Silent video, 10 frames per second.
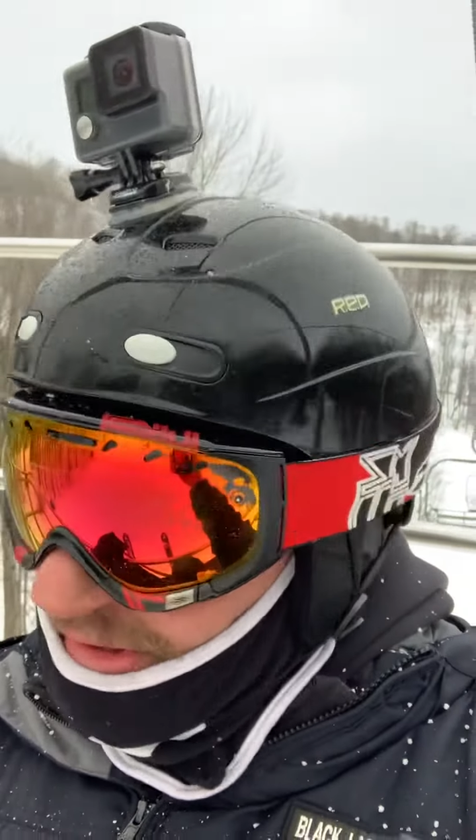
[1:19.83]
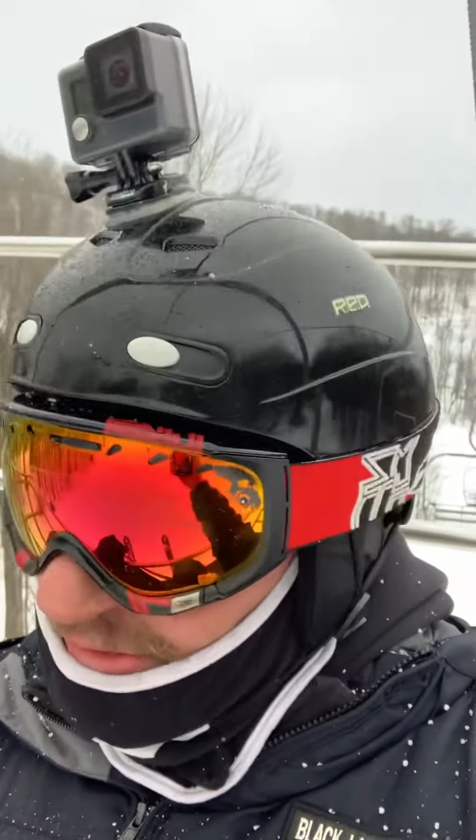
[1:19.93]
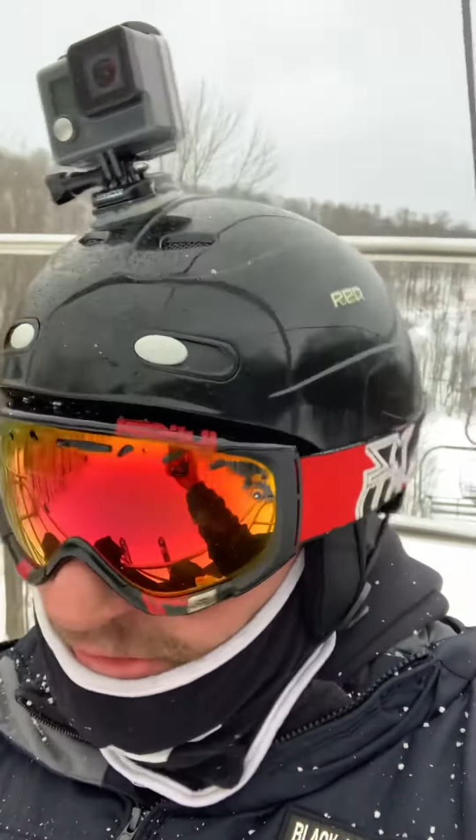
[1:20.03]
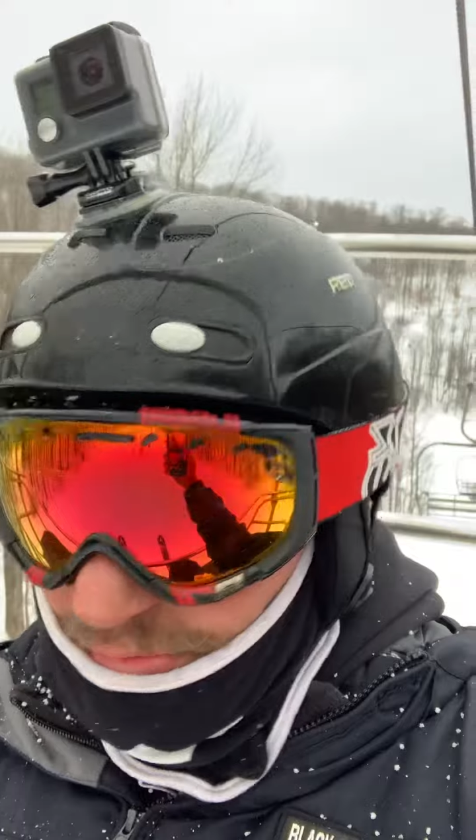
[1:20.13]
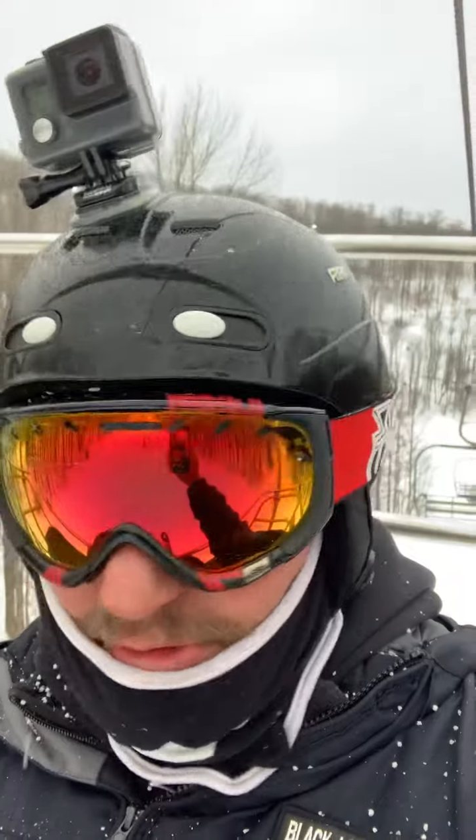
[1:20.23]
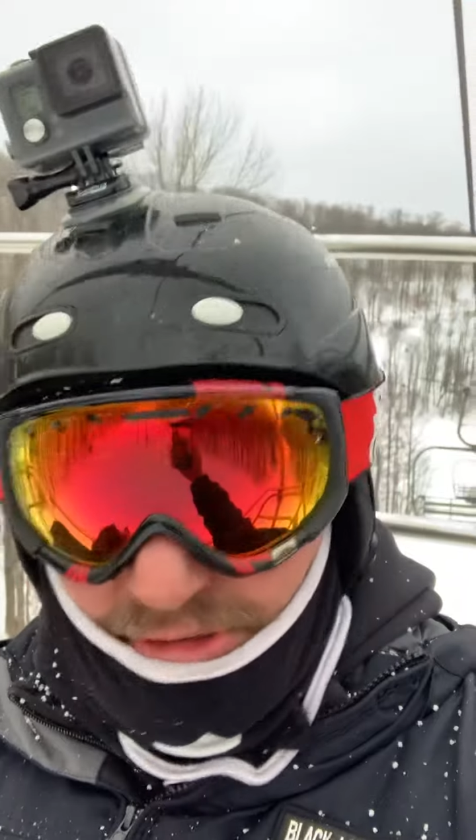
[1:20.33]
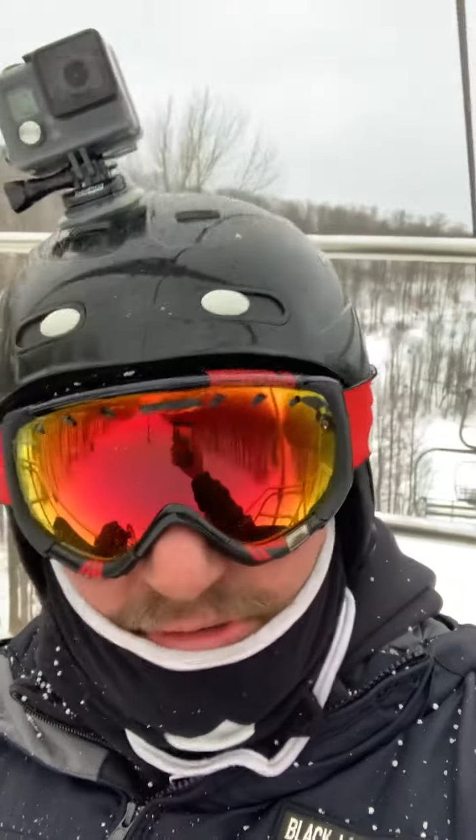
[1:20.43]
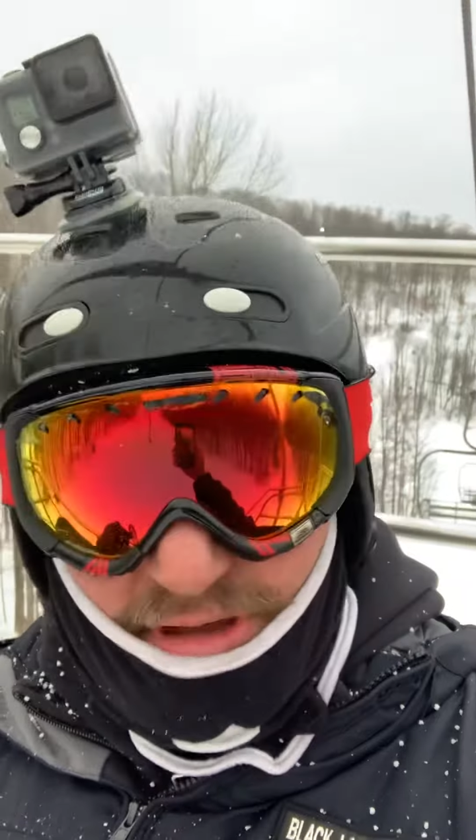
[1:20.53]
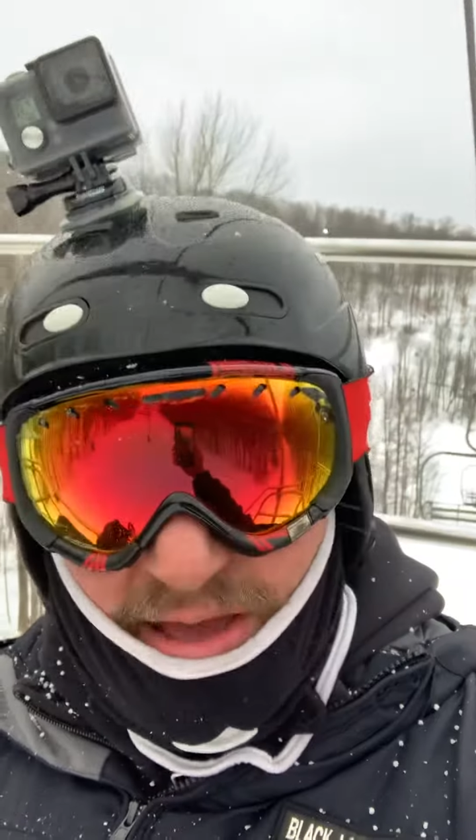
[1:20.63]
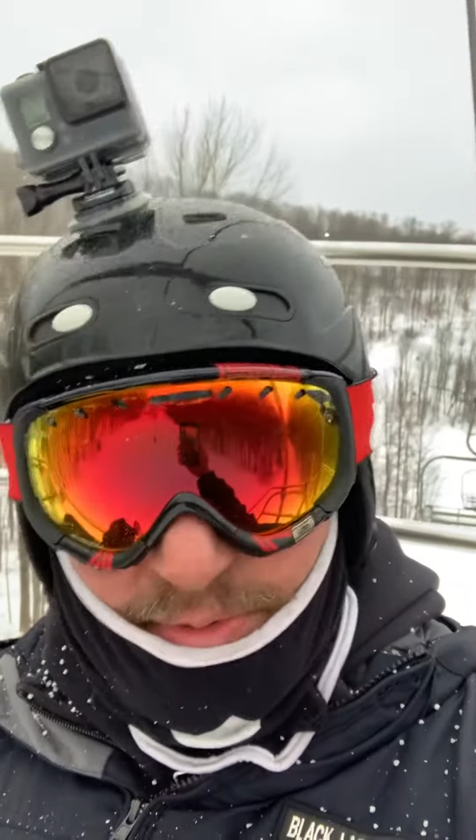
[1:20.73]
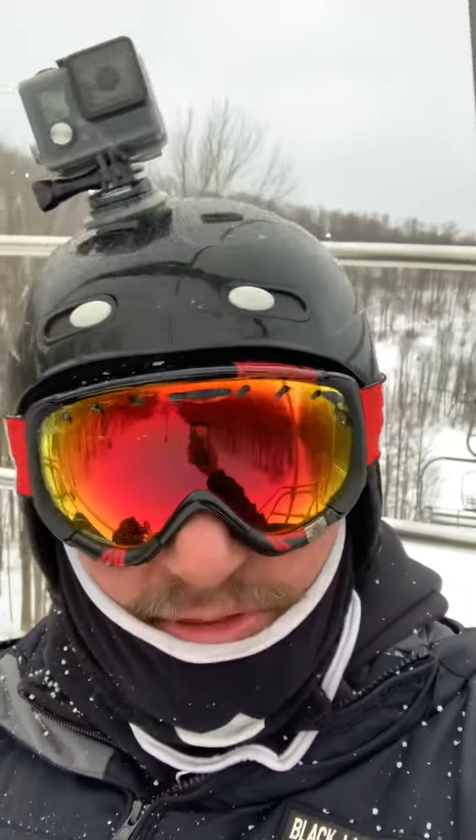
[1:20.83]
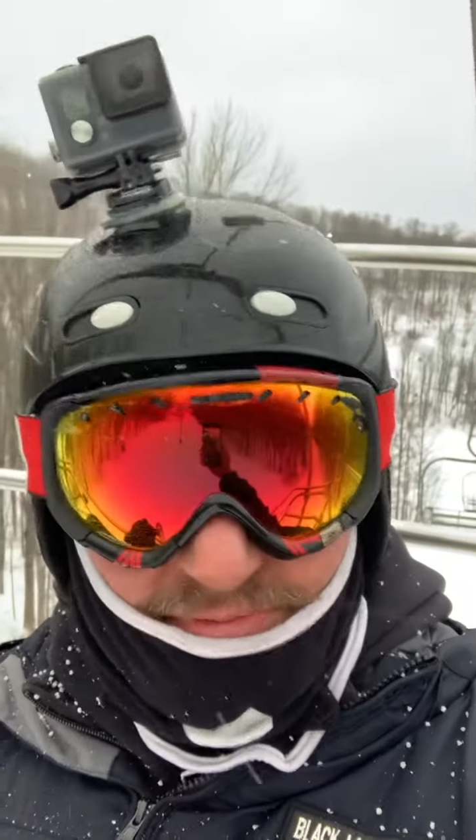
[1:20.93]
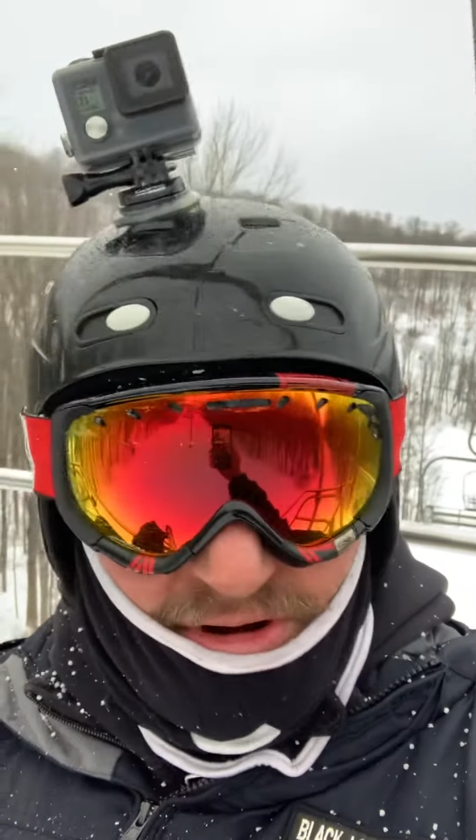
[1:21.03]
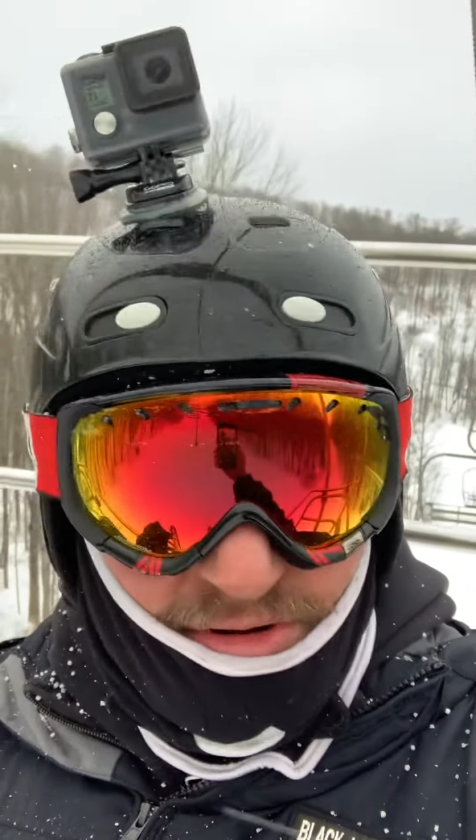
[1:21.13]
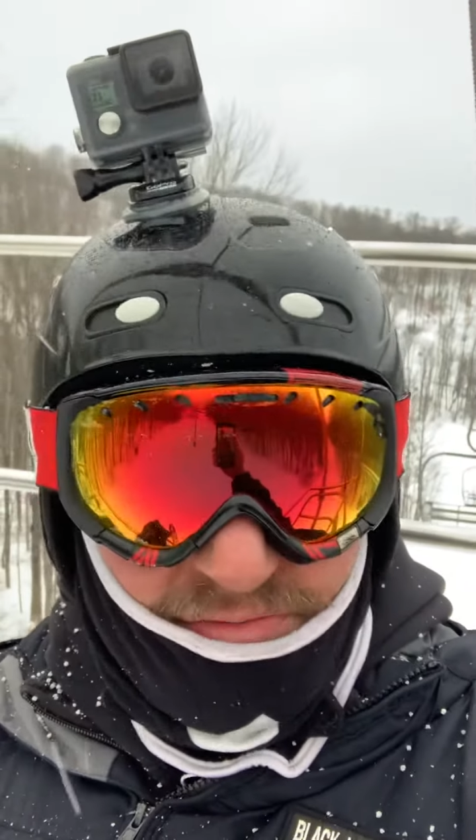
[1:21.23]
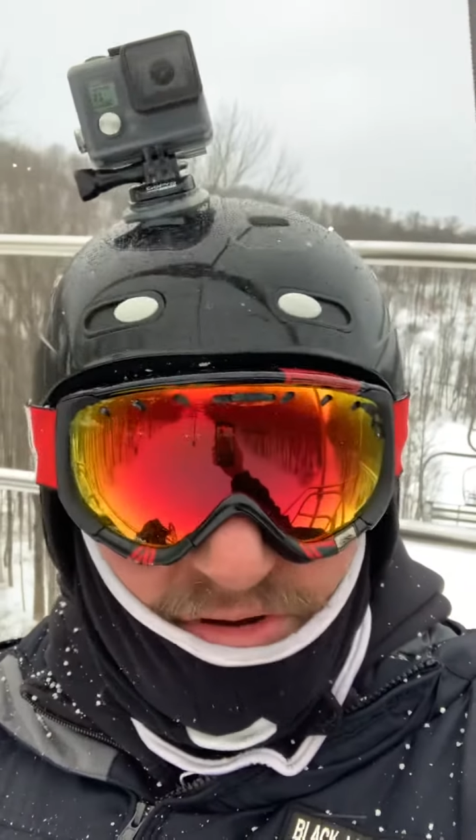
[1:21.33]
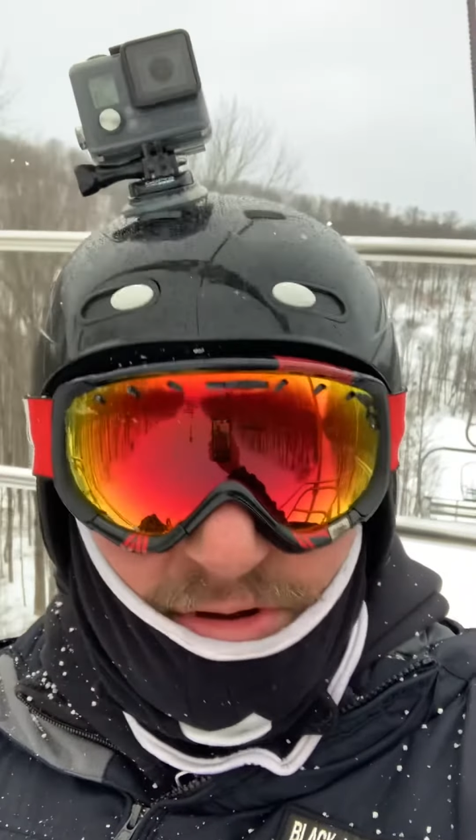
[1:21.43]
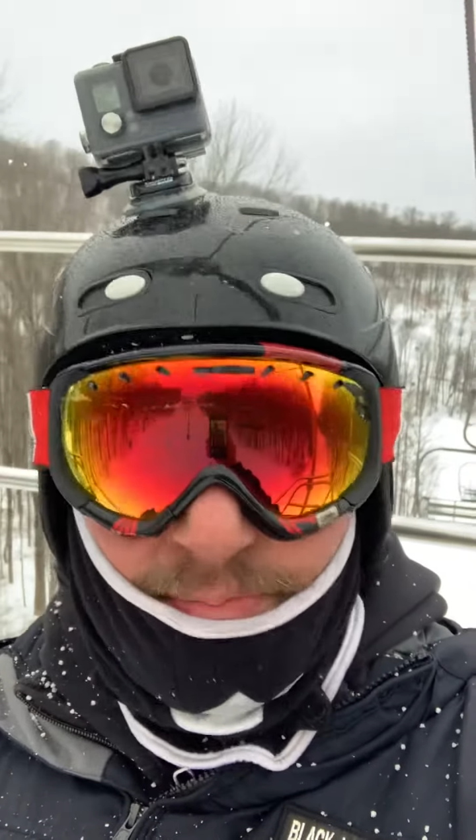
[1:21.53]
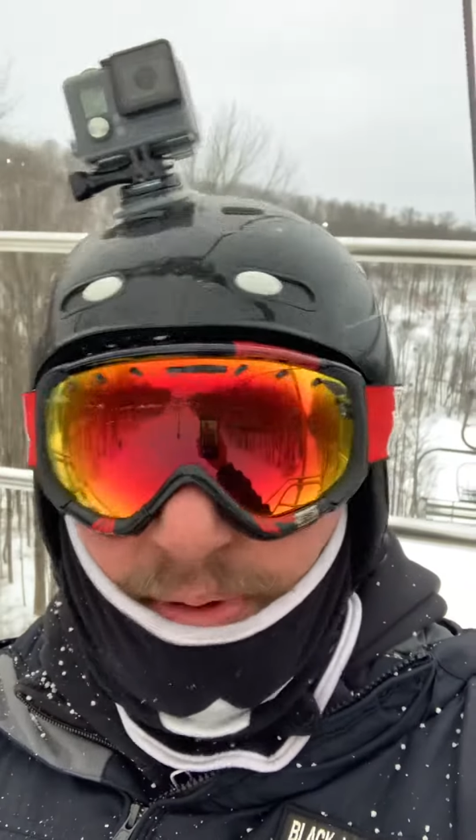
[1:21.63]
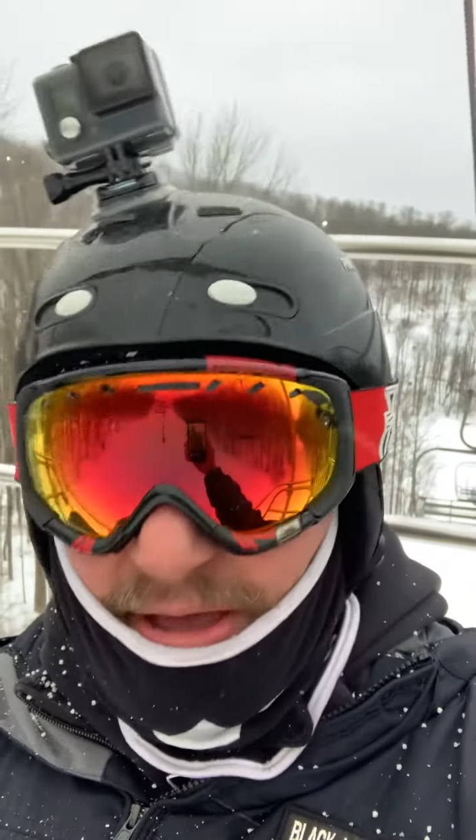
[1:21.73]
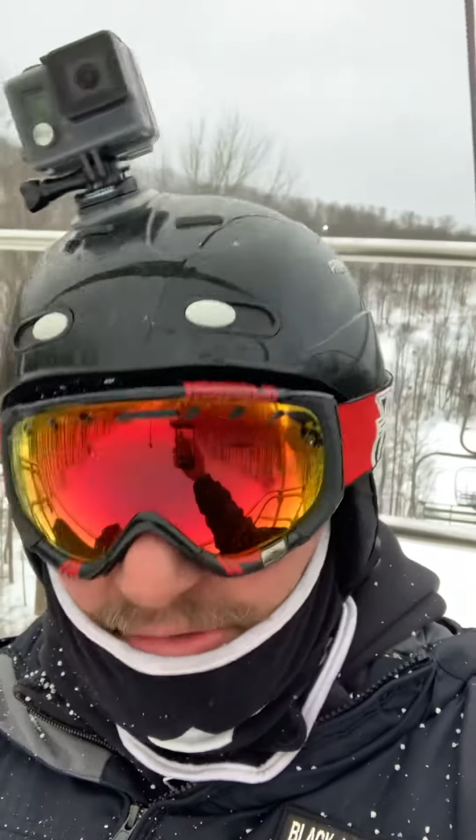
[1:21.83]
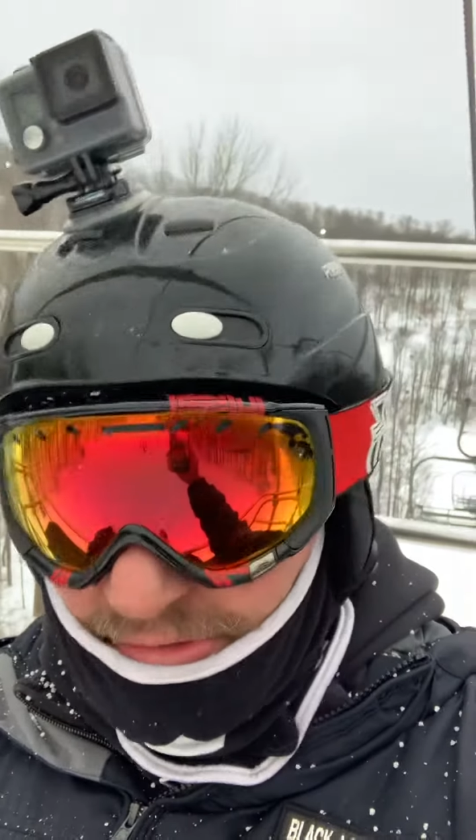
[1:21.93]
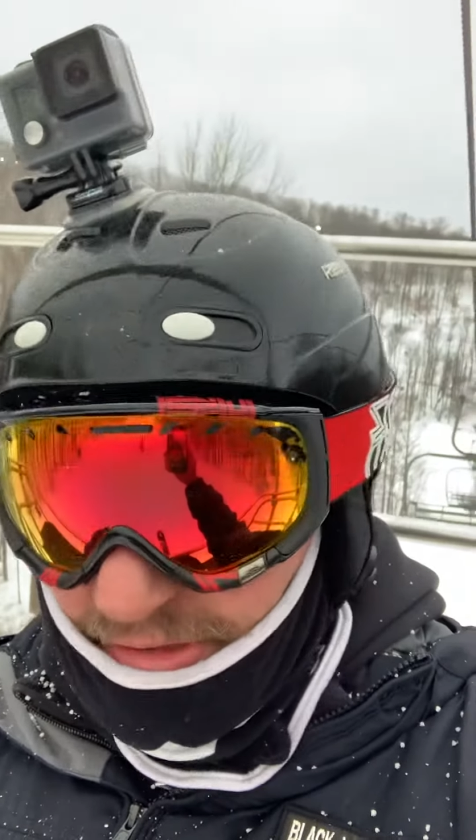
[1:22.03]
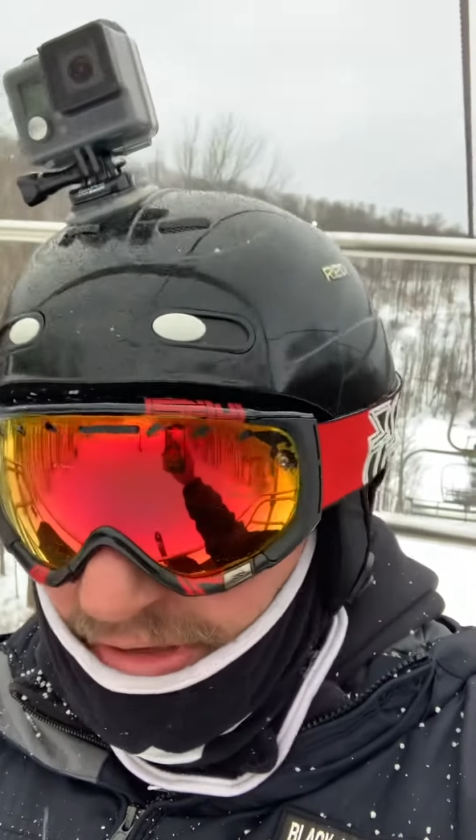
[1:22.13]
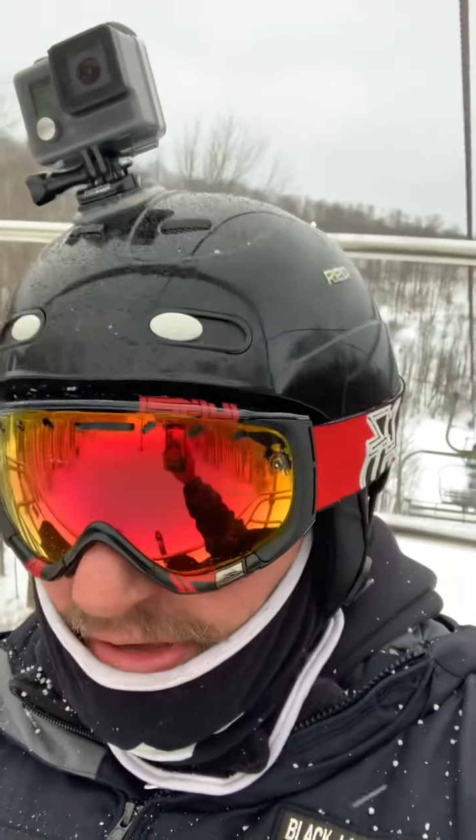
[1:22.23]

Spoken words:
just wishing Tommy the very, very best.